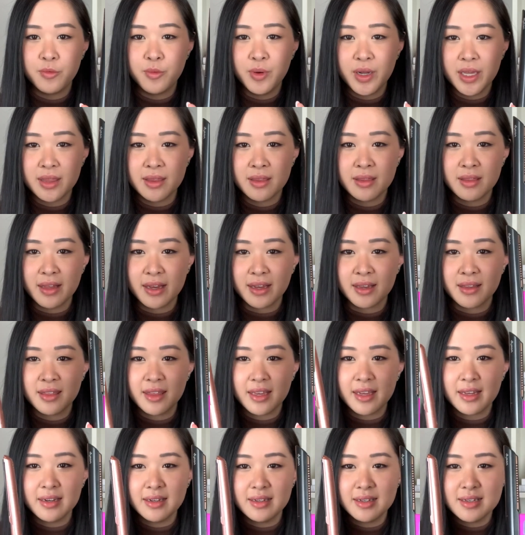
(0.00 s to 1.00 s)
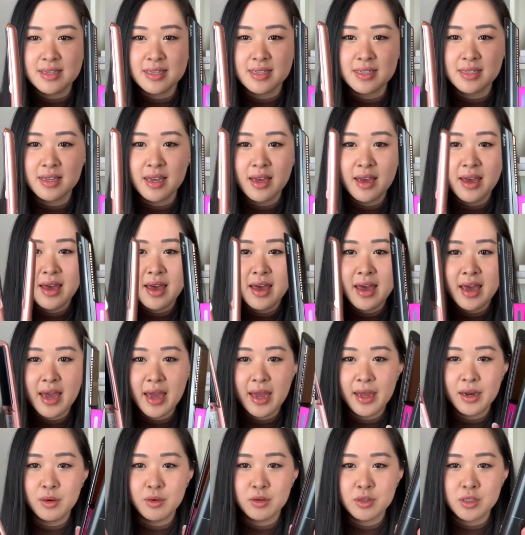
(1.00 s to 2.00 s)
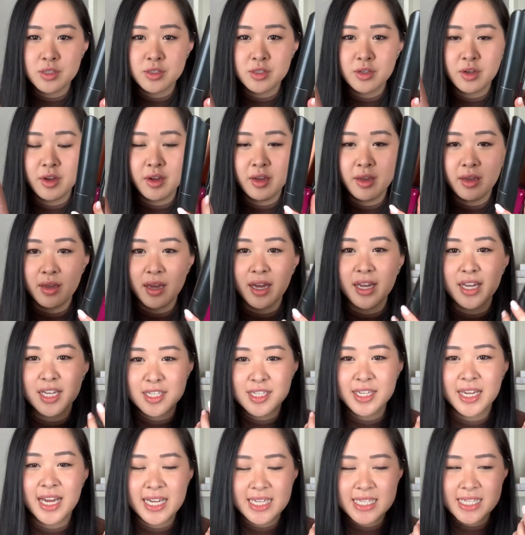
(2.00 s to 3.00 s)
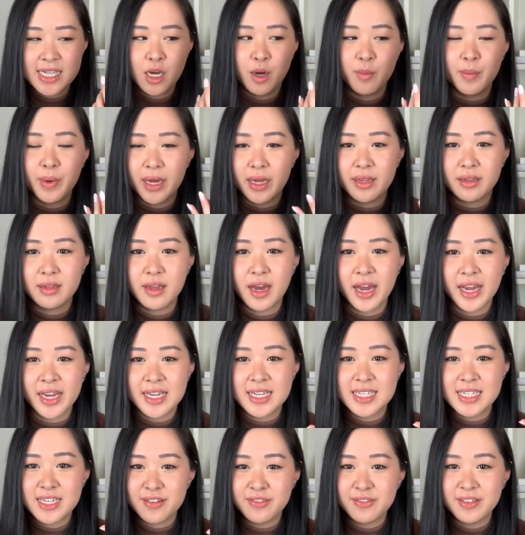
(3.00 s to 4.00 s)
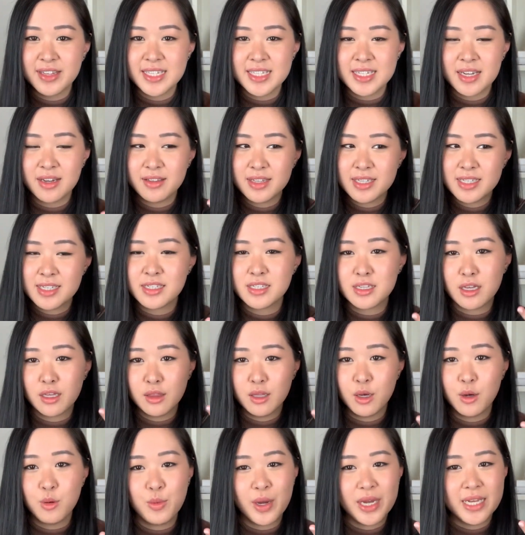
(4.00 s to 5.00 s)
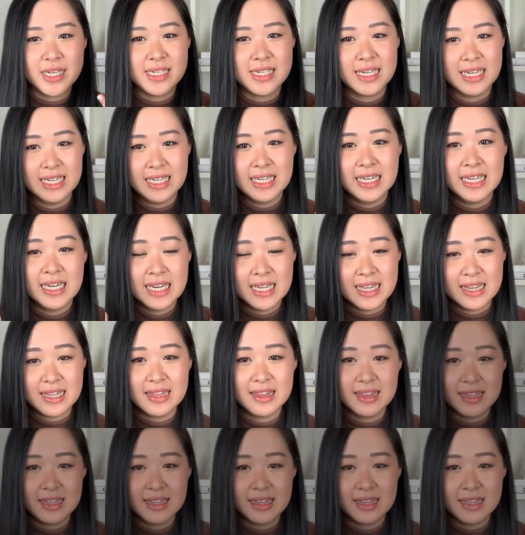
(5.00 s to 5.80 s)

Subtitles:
width, like thickness, and also, I guess you can't tell, but I can definitely tell this is a lot weightier than